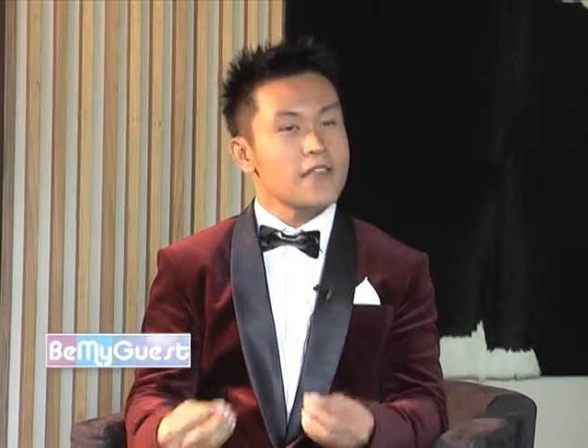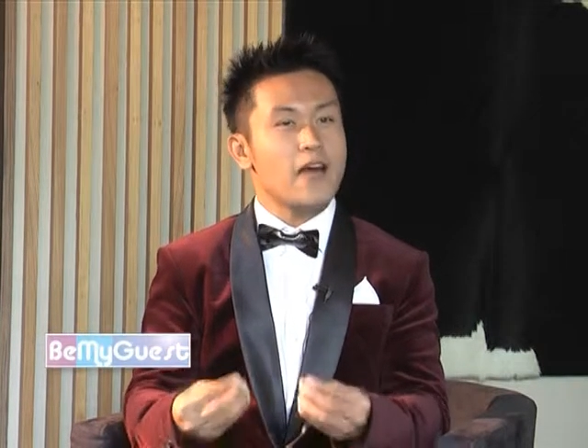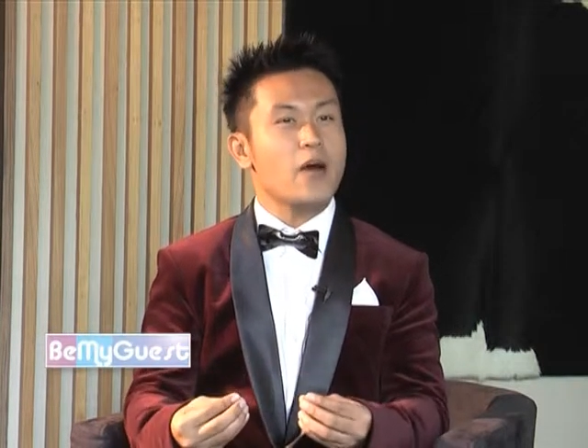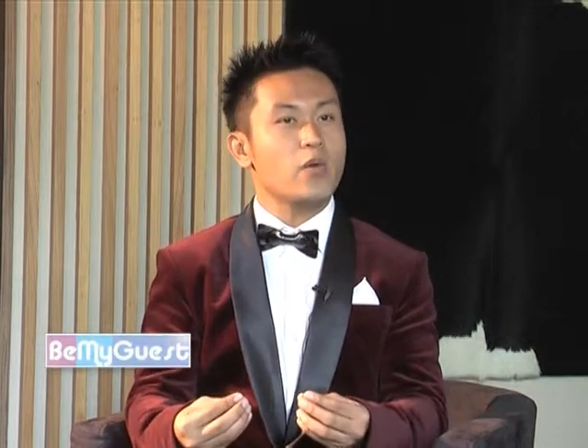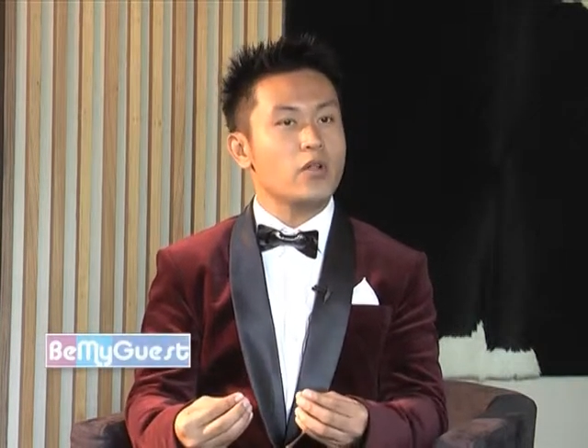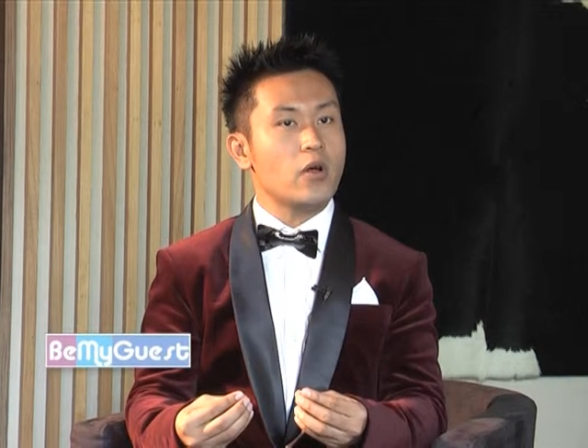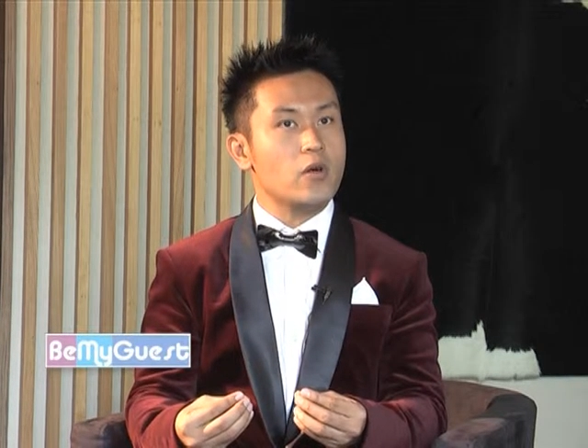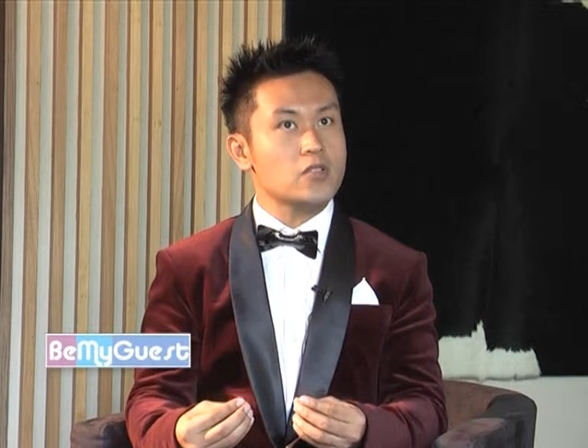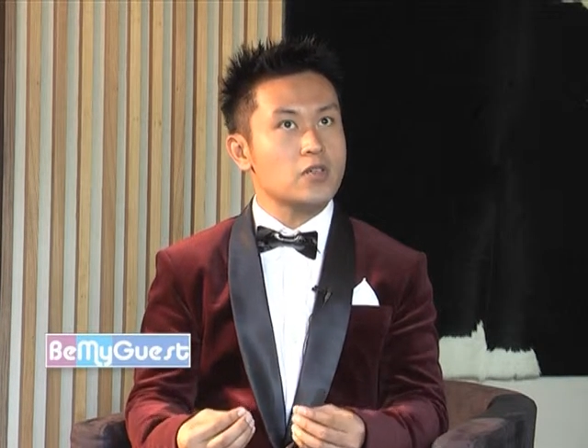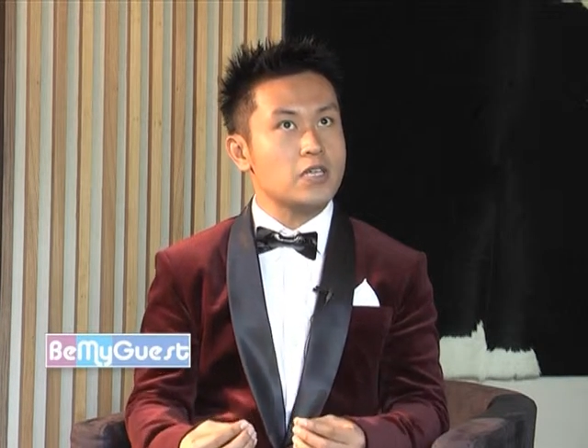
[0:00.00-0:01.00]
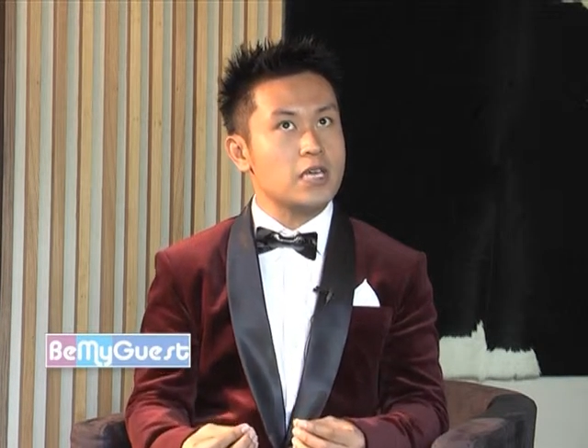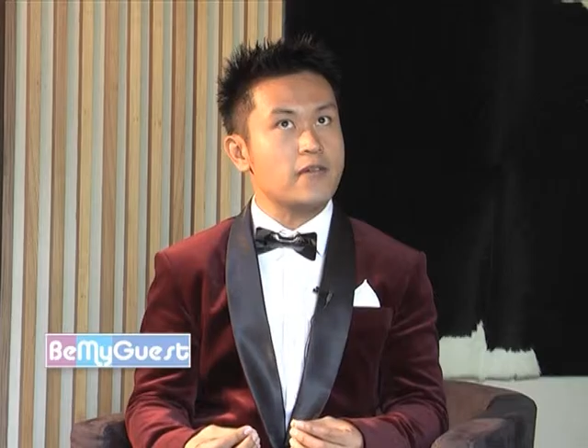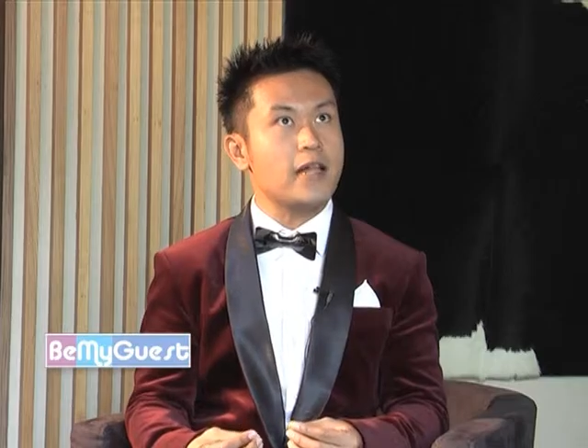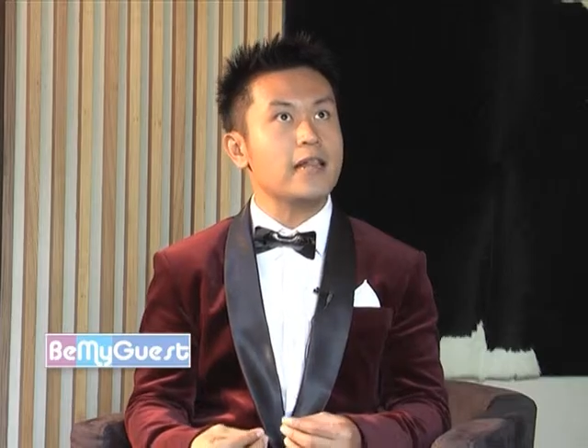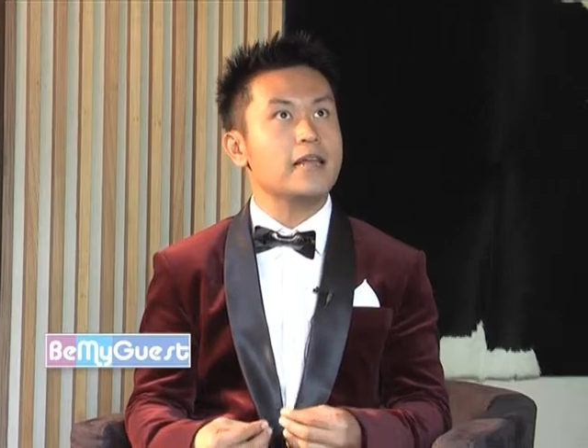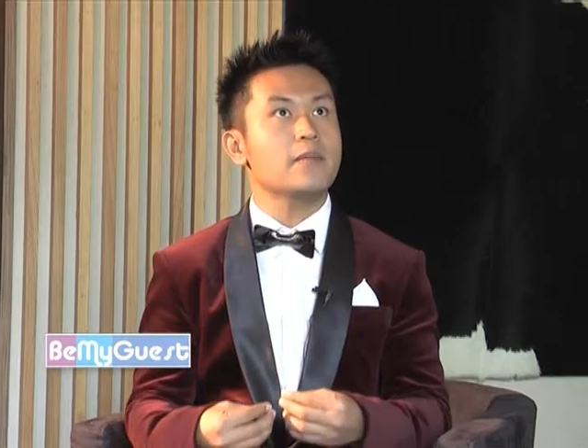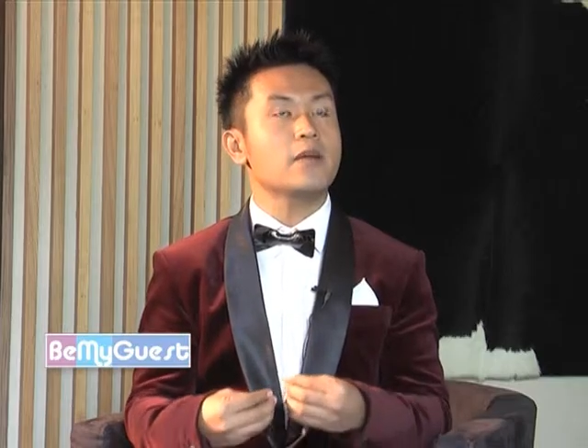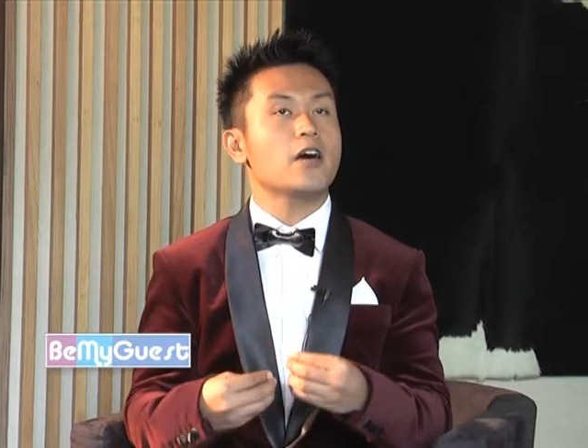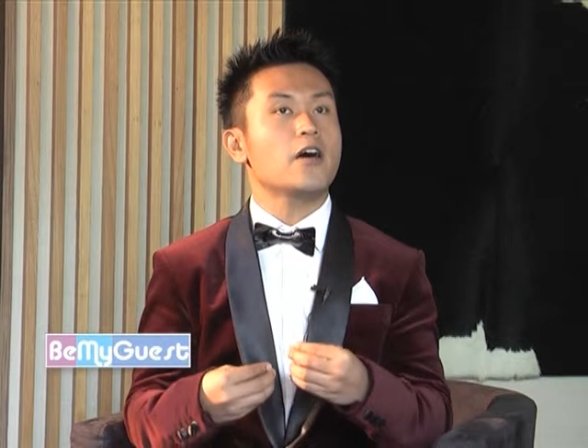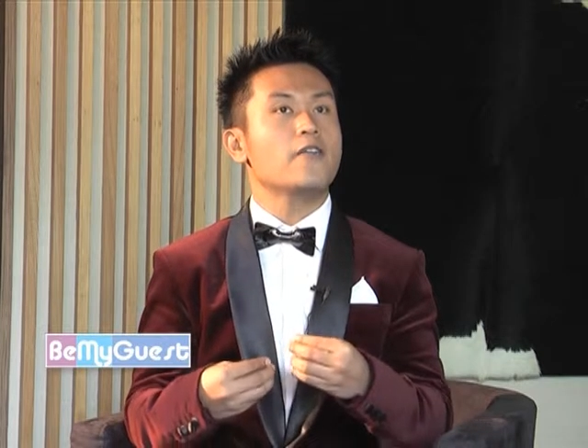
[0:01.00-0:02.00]
that will also give a little
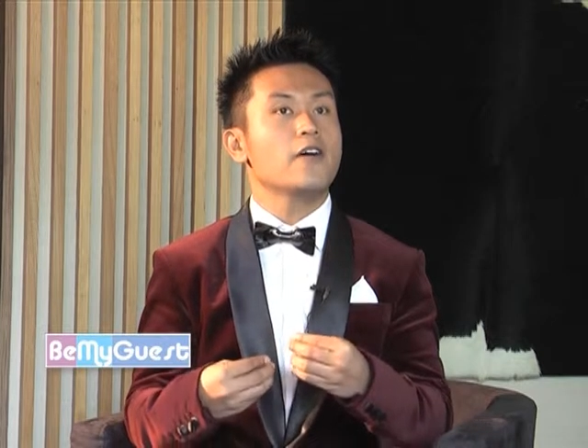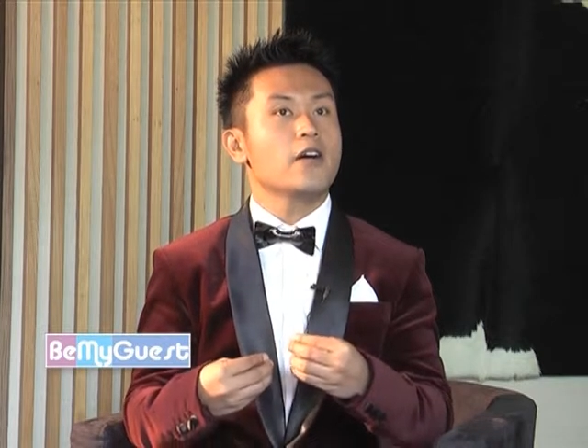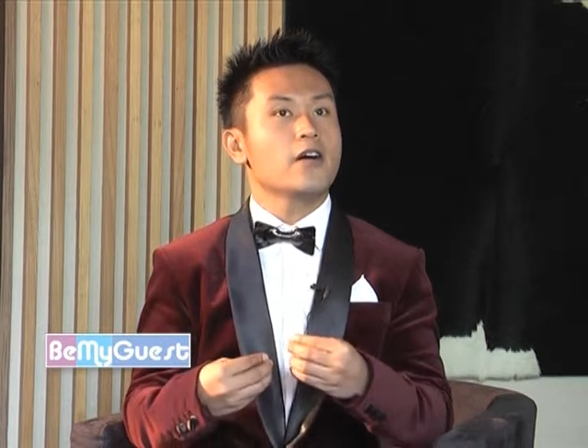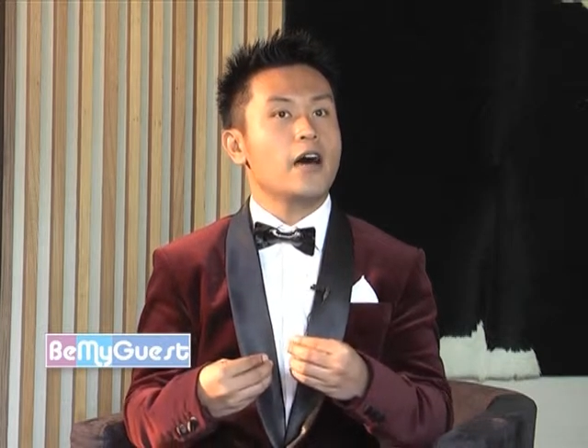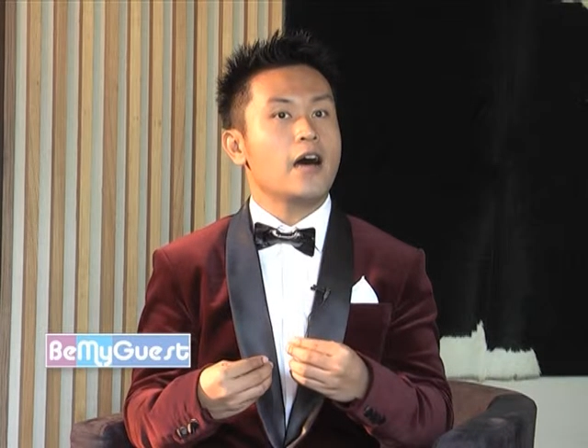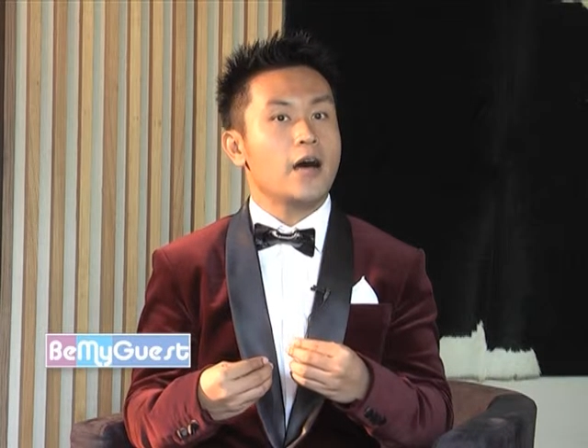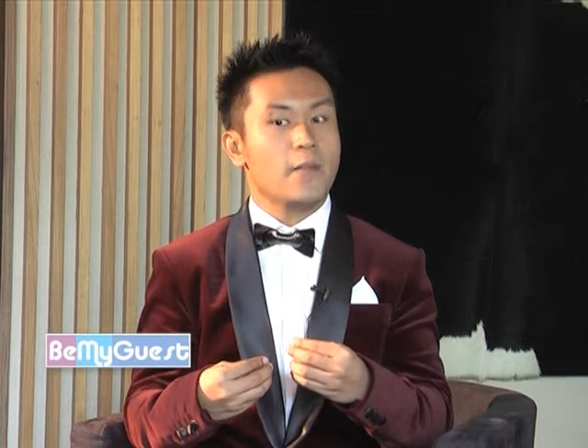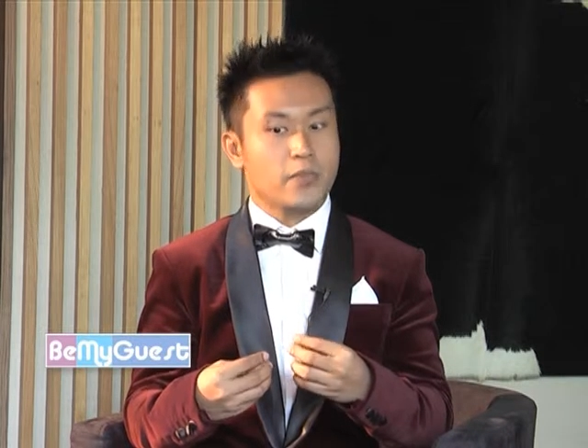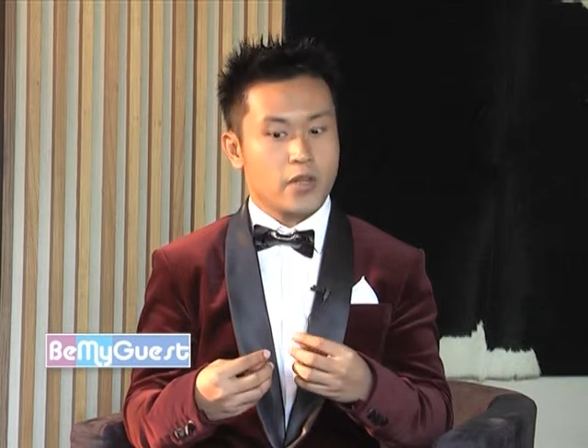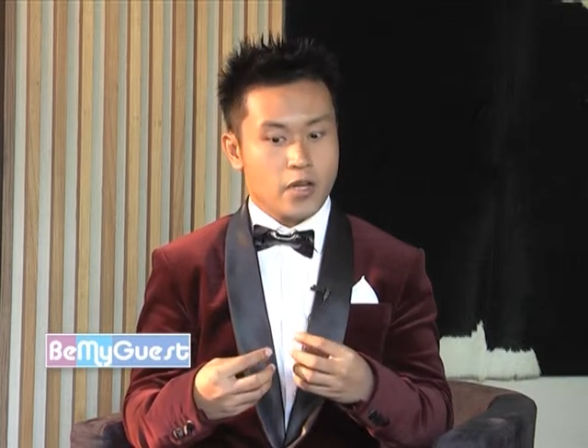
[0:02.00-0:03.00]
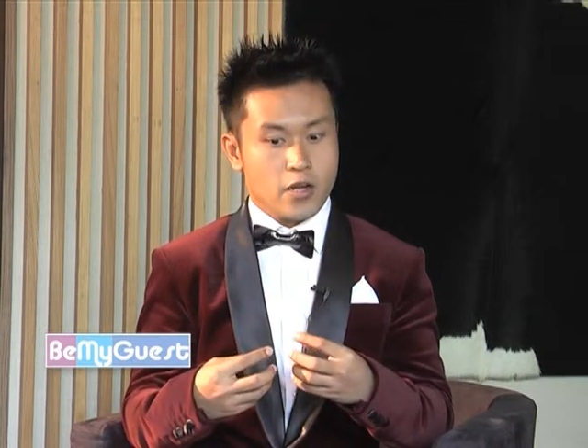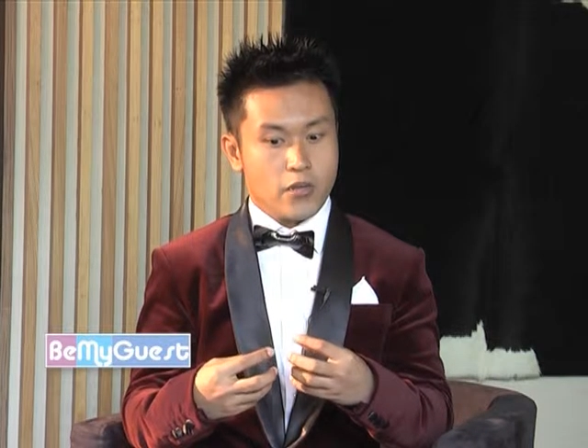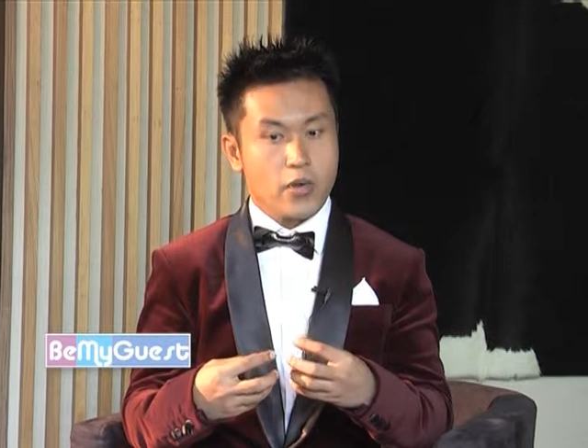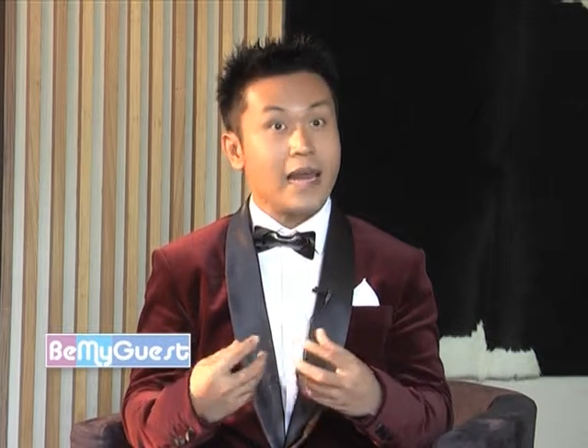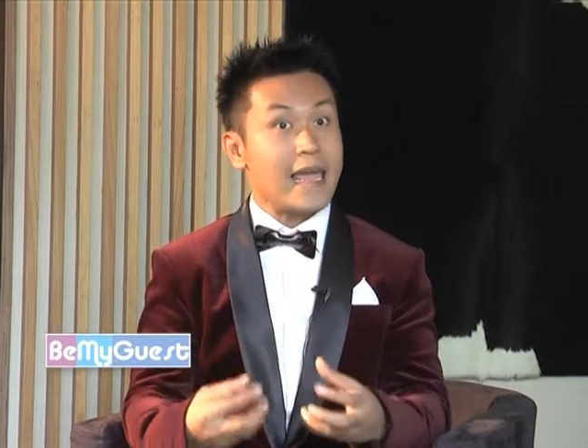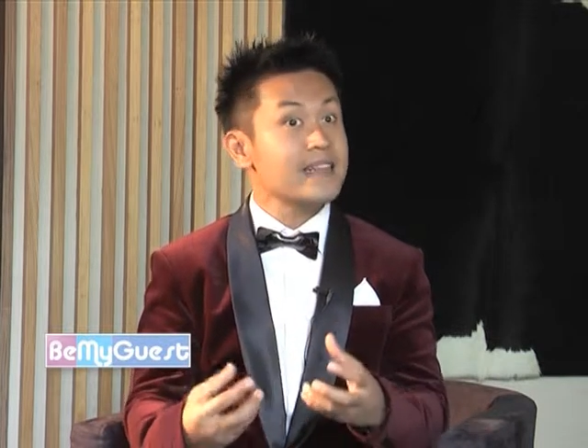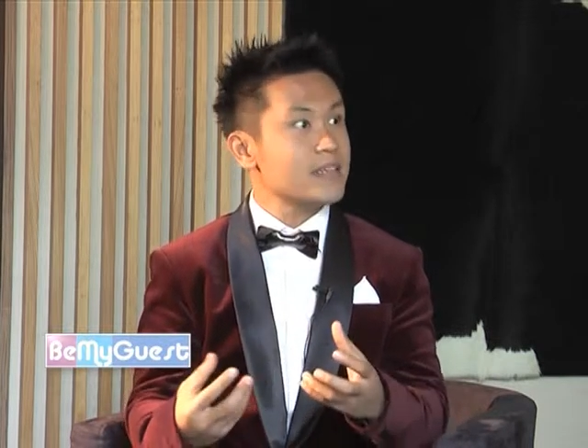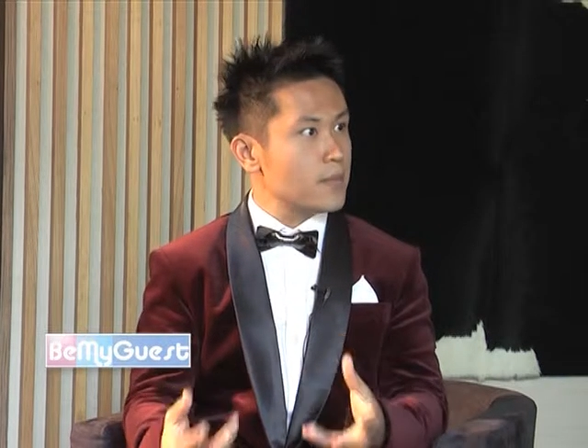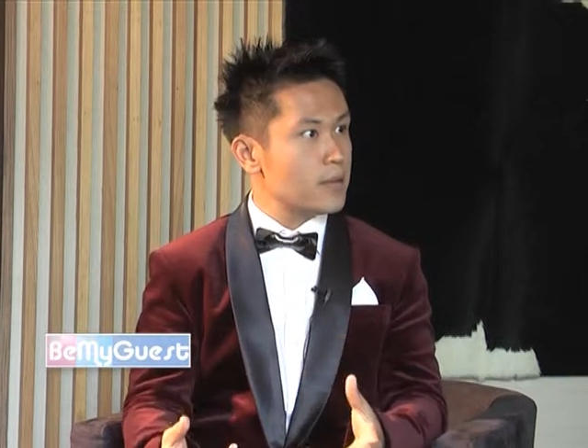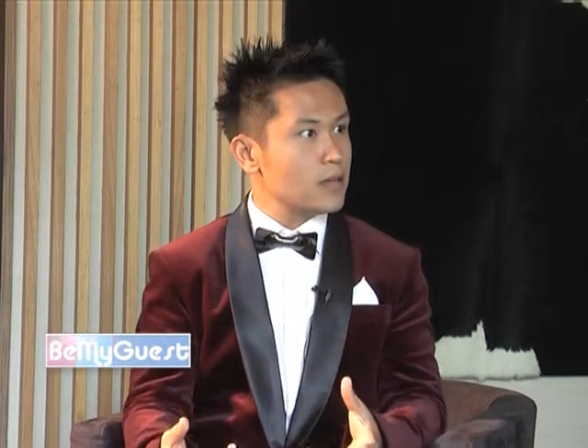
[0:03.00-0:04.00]
bit of
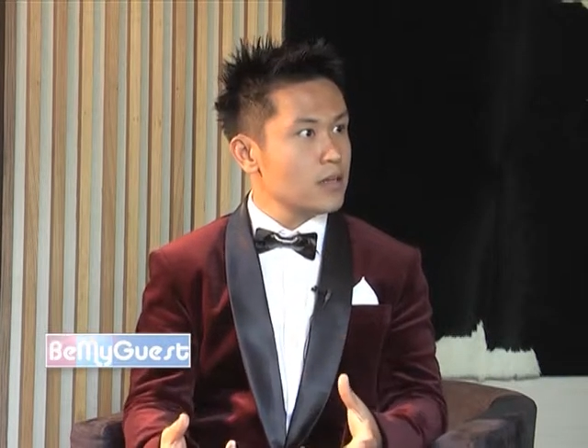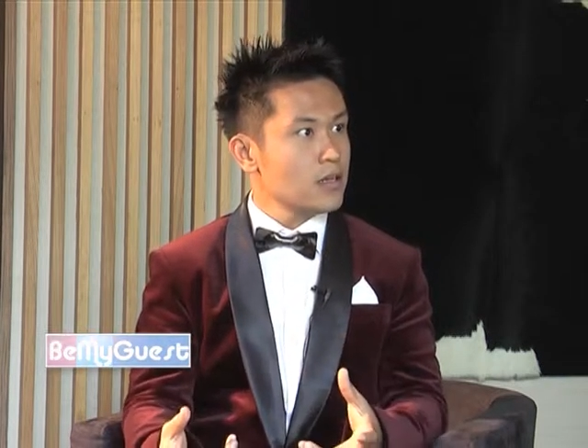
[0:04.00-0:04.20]
relatable.